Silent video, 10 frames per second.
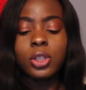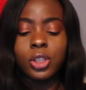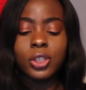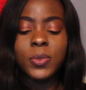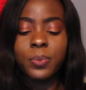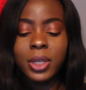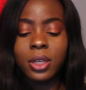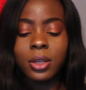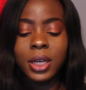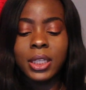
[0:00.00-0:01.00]
Do you
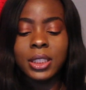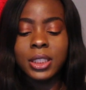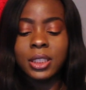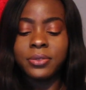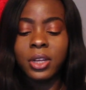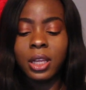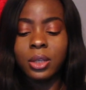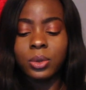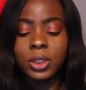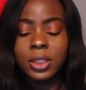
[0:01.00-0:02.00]
speak any different
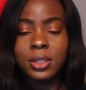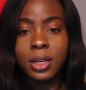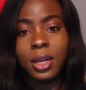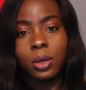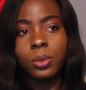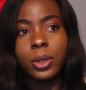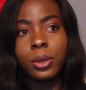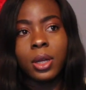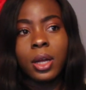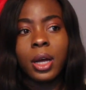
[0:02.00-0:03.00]
languages and how
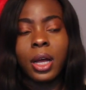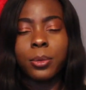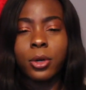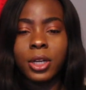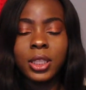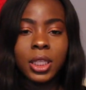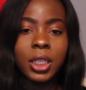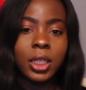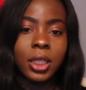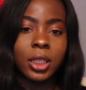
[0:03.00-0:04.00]
well? I'm
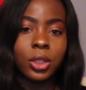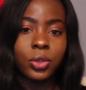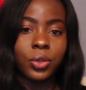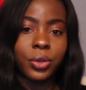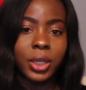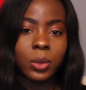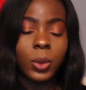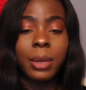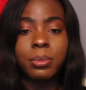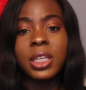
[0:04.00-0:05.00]
currently in Ukraine.
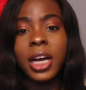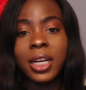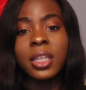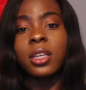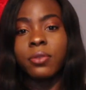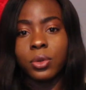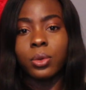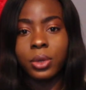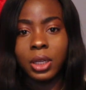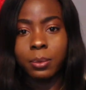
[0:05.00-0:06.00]
Well, I'm in Kharkiv,
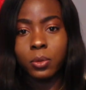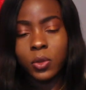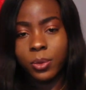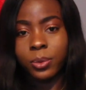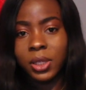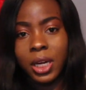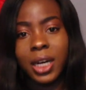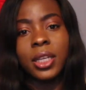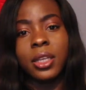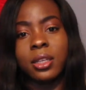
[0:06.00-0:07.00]
Ukraine, and most people in
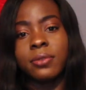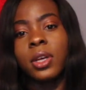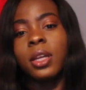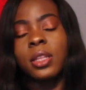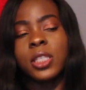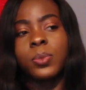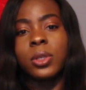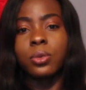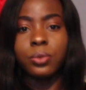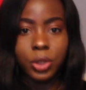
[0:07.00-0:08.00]
Kharkiv, they
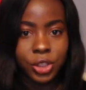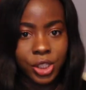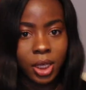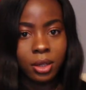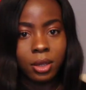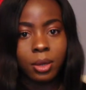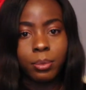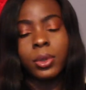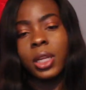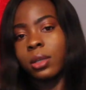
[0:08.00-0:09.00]
speak Russian.
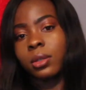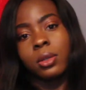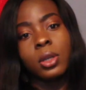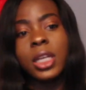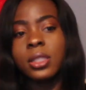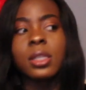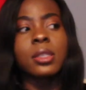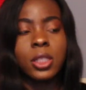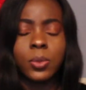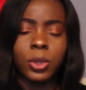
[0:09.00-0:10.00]
But like other
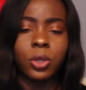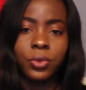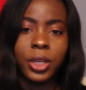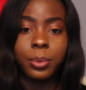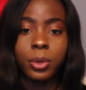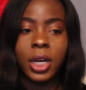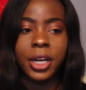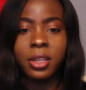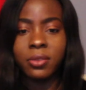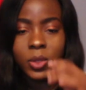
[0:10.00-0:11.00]
states, they speak Ukrainian, but
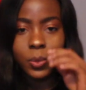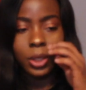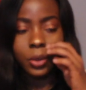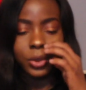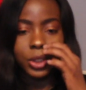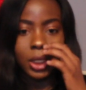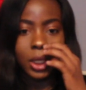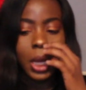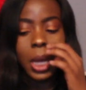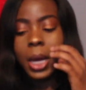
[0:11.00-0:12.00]
Kharkiv, we speak Russian.